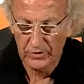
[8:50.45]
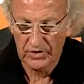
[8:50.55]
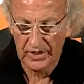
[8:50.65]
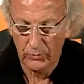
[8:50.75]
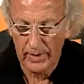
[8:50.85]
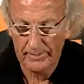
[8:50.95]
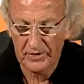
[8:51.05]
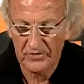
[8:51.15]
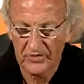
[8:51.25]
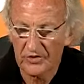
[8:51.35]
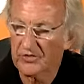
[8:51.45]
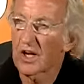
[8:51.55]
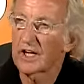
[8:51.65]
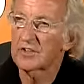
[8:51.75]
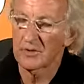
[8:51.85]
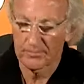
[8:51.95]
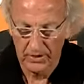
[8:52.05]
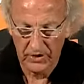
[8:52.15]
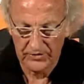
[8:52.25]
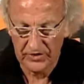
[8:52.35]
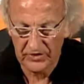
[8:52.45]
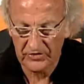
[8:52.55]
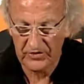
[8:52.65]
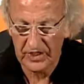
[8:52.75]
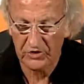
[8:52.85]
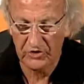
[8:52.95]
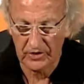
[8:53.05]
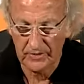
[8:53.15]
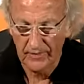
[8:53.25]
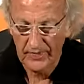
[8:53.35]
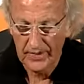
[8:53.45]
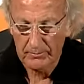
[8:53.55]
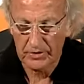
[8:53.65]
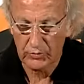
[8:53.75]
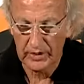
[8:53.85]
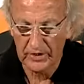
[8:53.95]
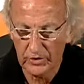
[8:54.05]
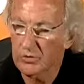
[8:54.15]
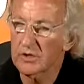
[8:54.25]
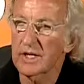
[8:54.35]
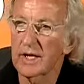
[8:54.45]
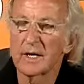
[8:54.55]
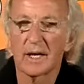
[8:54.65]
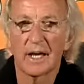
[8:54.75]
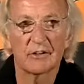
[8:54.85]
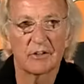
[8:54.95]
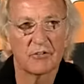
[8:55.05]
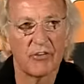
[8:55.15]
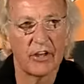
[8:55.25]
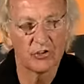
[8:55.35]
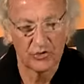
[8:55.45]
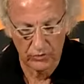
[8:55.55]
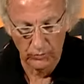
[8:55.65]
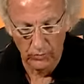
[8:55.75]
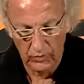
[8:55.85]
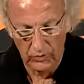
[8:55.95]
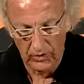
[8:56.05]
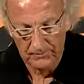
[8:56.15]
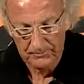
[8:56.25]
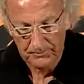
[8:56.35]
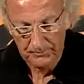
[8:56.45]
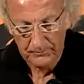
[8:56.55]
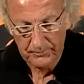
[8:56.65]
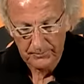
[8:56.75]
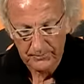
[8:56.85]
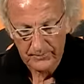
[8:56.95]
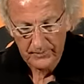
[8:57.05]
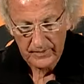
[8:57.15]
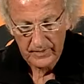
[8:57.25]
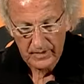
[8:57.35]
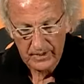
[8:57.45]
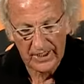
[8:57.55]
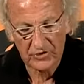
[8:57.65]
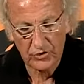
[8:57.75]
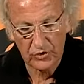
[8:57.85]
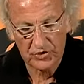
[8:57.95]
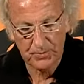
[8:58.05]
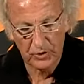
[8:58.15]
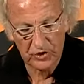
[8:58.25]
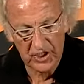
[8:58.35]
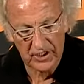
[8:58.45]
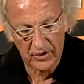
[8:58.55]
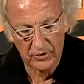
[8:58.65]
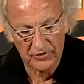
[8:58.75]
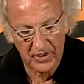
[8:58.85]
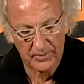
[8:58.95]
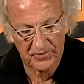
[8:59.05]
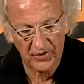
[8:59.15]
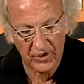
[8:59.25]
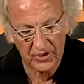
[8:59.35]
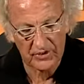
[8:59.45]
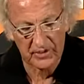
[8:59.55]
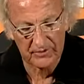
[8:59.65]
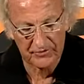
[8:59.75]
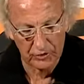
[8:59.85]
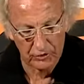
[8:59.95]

nuclear weapons designed to blur the distinction between nuclear and conventional war. Like George Bush, he used the absurdity